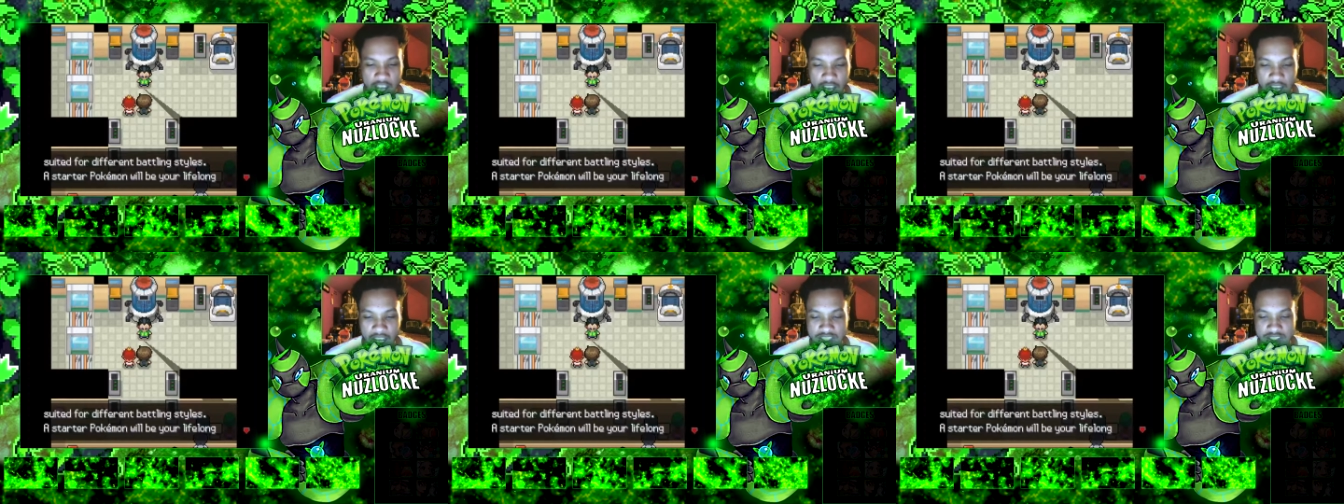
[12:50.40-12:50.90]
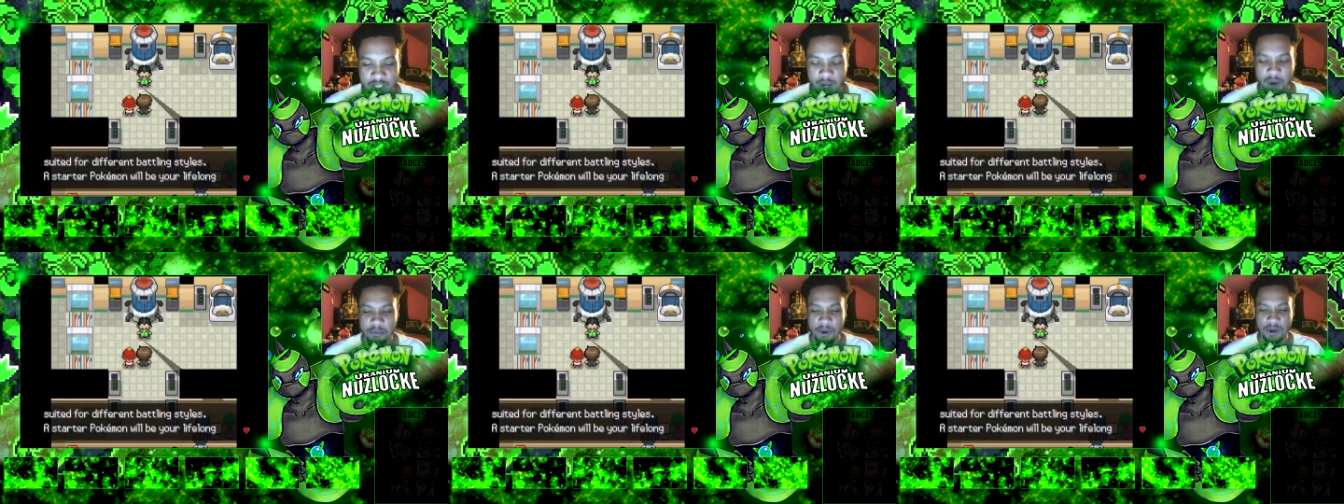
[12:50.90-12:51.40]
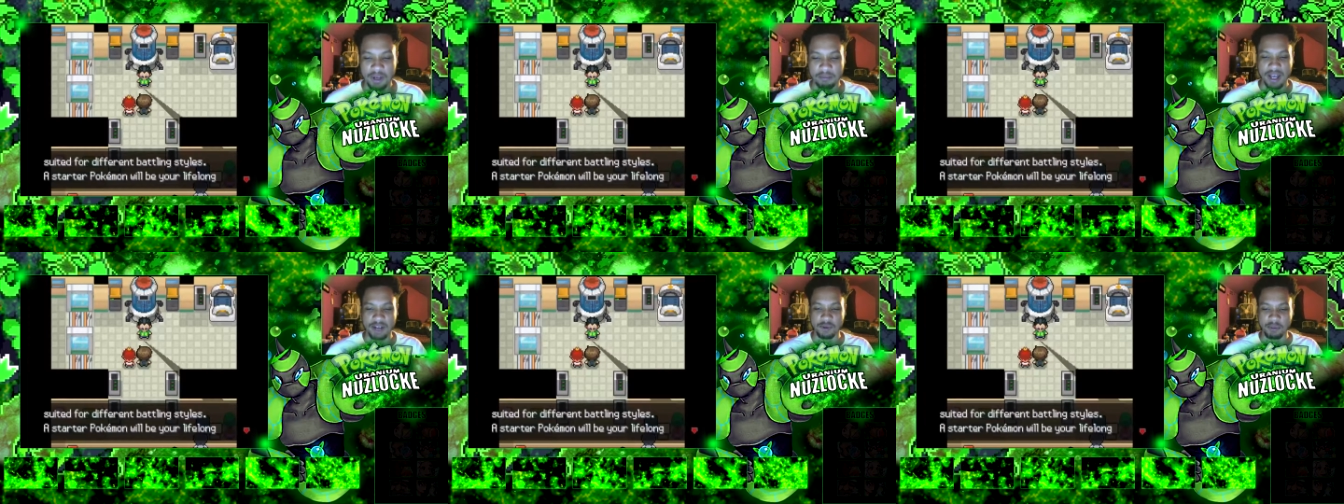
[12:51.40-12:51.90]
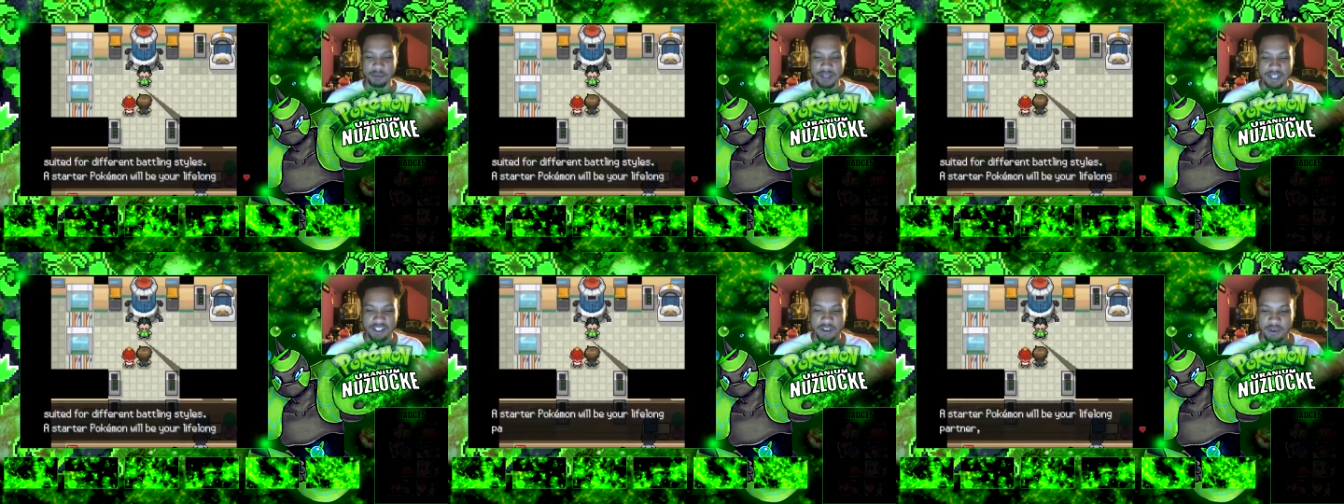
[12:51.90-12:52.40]
A starter Pokemon will
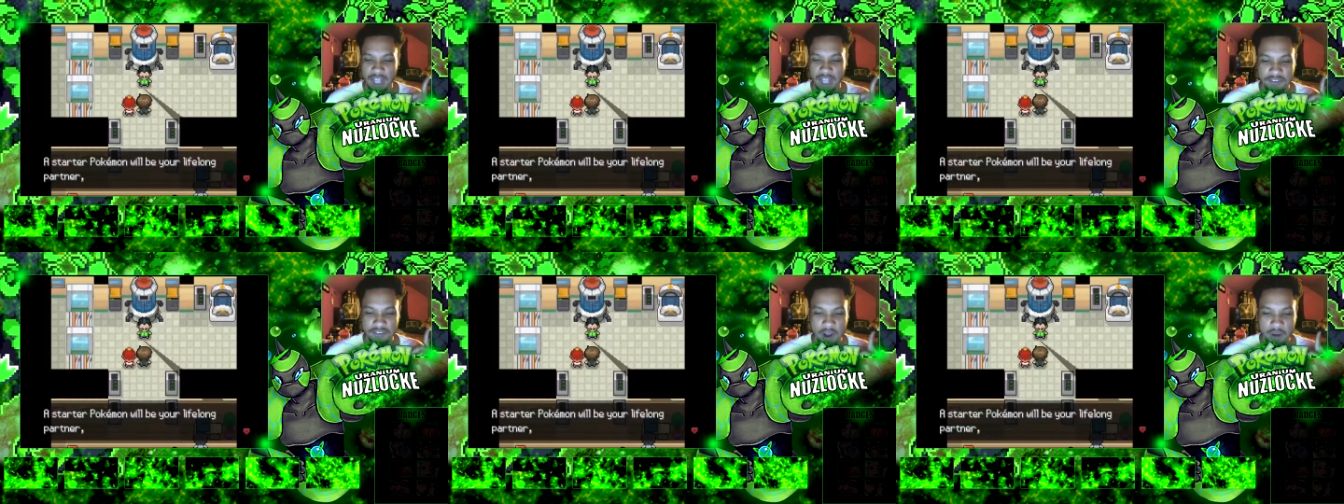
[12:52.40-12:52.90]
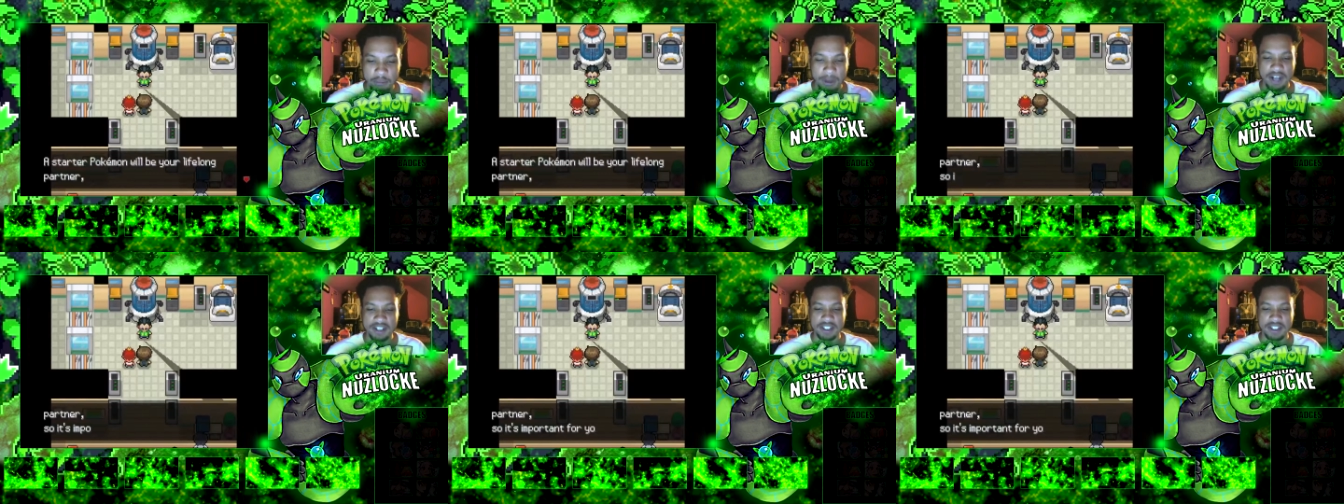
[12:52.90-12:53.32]
be your lifelong partner.